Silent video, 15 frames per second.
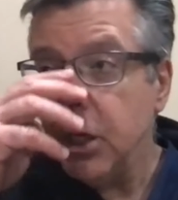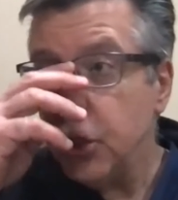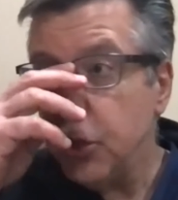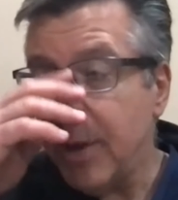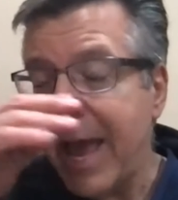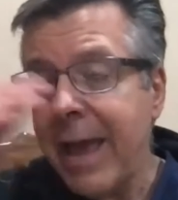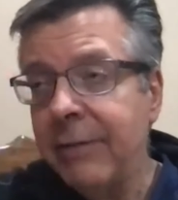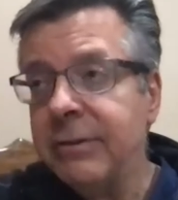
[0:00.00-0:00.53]

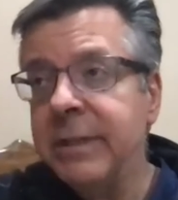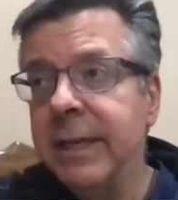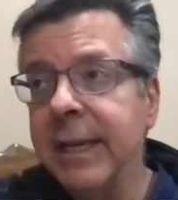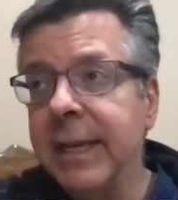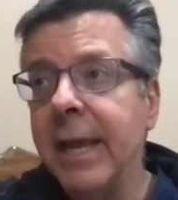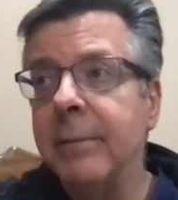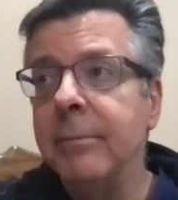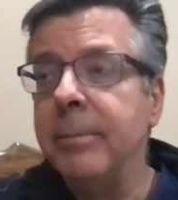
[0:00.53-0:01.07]
you have to
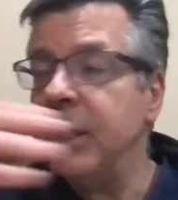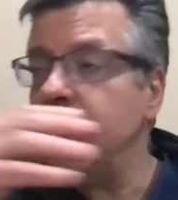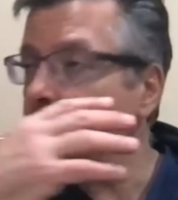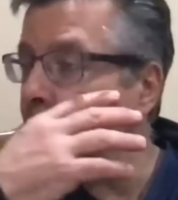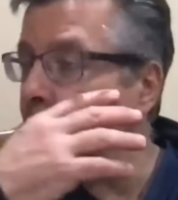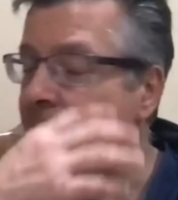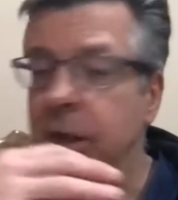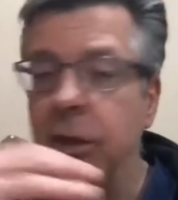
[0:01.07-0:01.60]
get
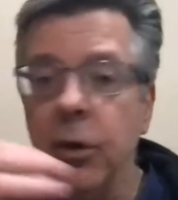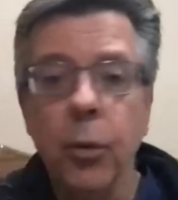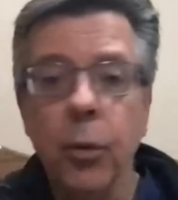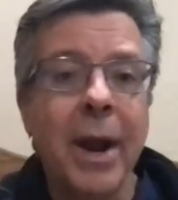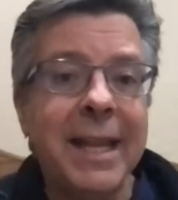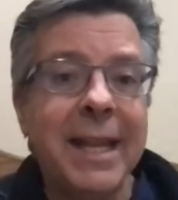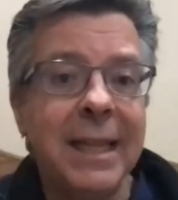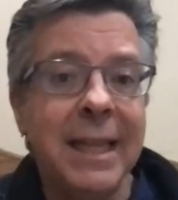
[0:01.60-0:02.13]
between the
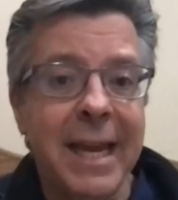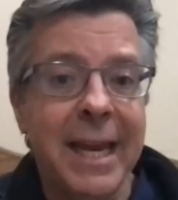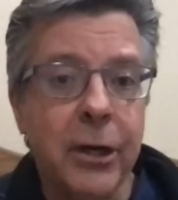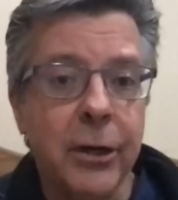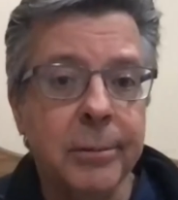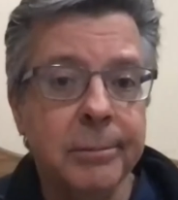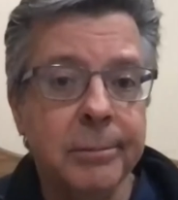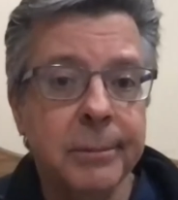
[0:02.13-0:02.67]
right
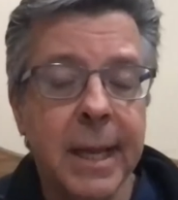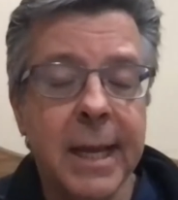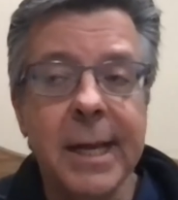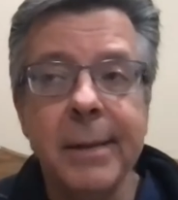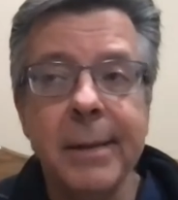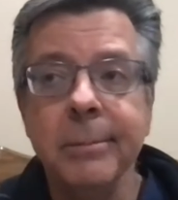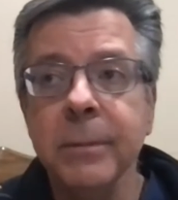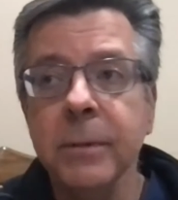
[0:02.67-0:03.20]
layer
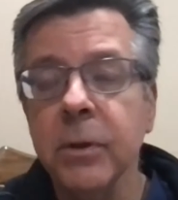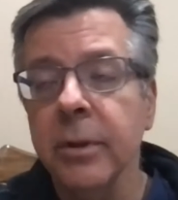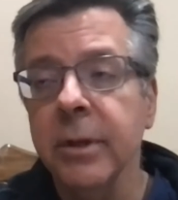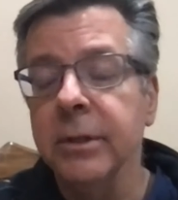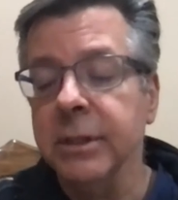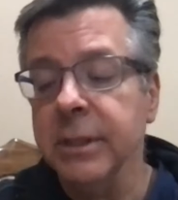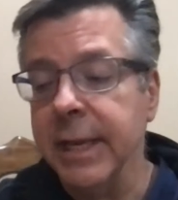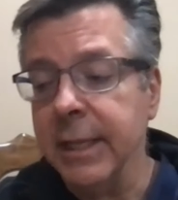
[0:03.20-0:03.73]
um, so
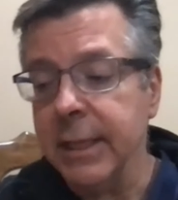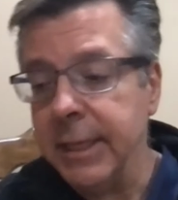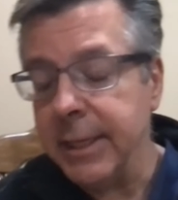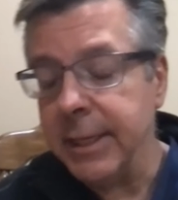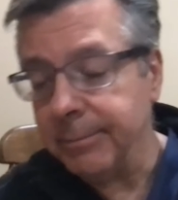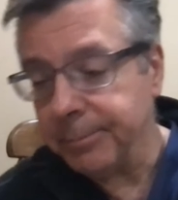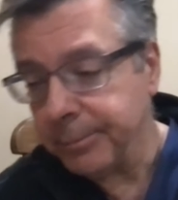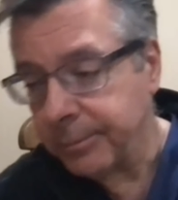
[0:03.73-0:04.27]
there's like
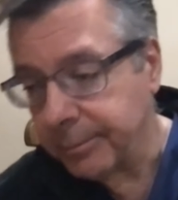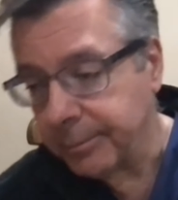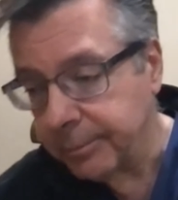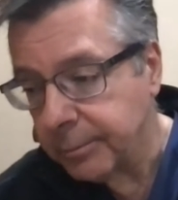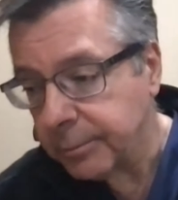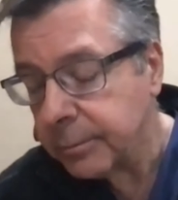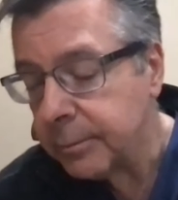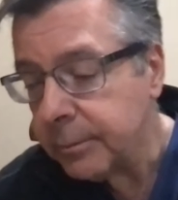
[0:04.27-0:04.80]
the
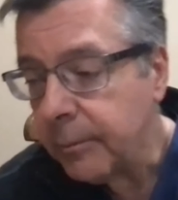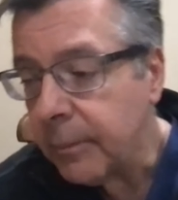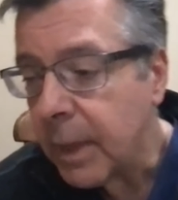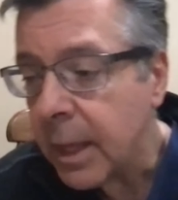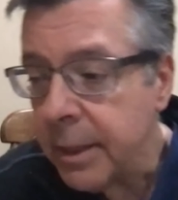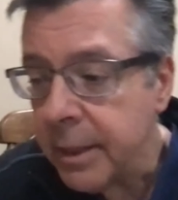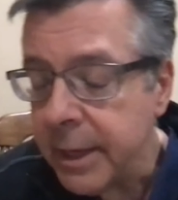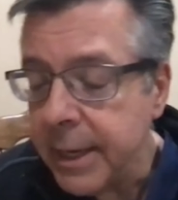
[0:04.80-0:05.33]

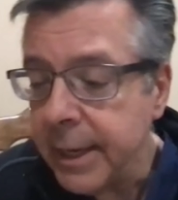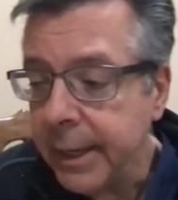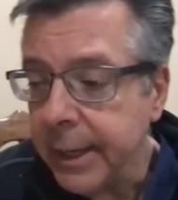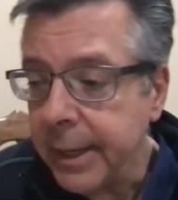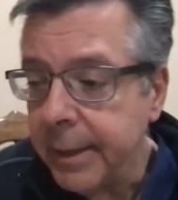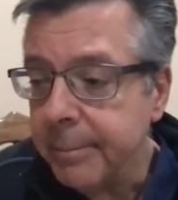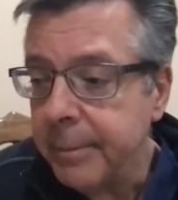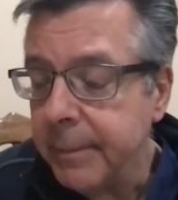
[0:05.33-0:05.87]
the
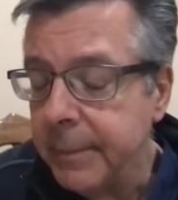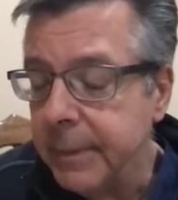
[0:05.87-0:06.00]
um,